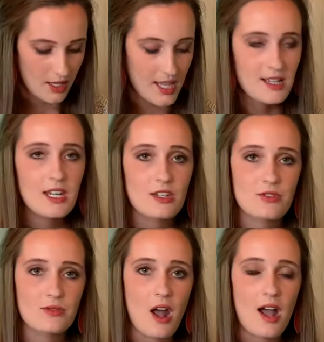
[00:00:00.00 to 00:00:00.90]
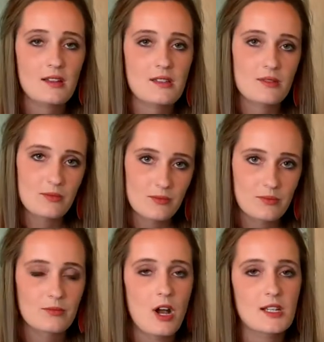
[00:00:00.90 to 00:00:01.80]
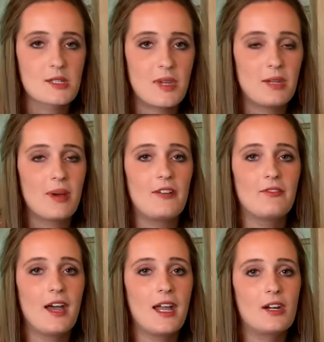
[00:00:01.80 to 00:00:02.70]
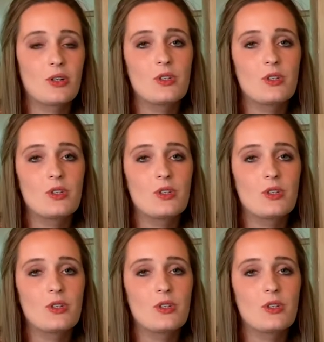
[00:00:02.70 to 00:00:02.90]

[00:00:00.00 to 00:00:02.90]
Igneous rocks, rocks made by fire,